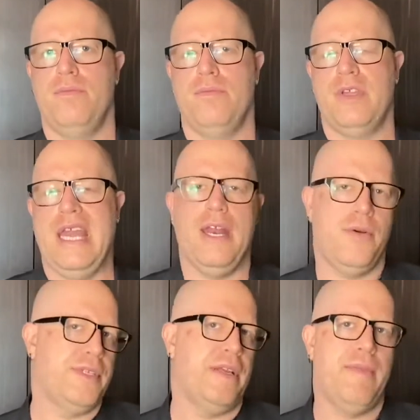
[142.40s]

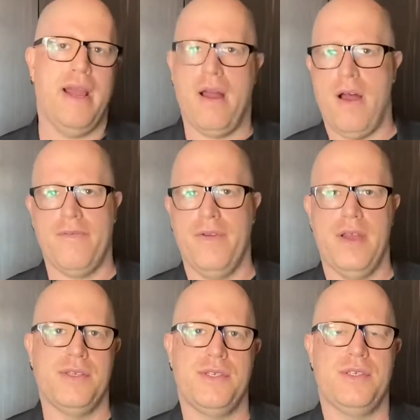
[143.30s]
kiddo's in my
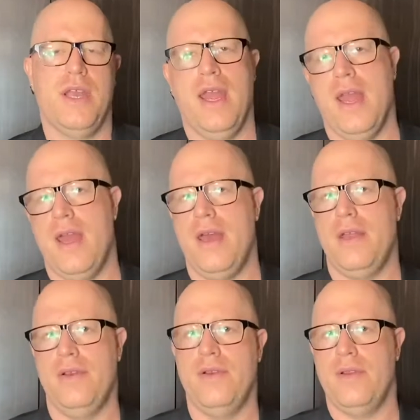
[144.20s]
office,
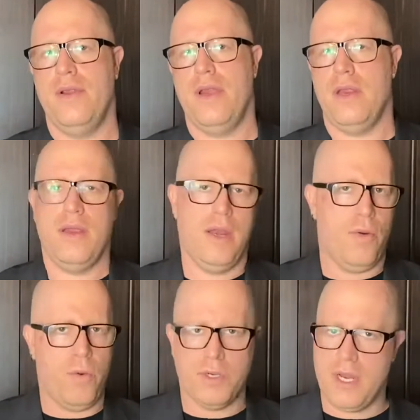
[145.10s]
and
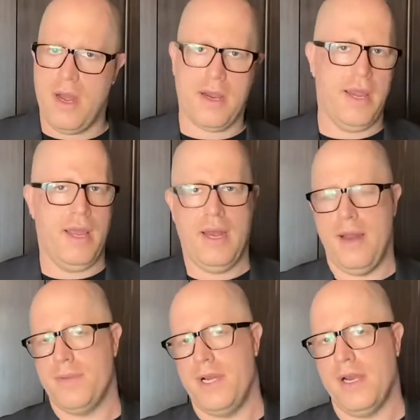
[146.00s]
we're talking, and
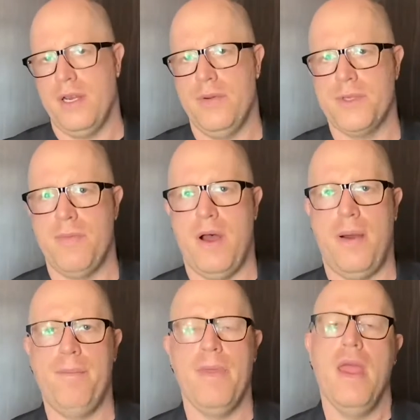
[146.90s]
I'm talking to his mom,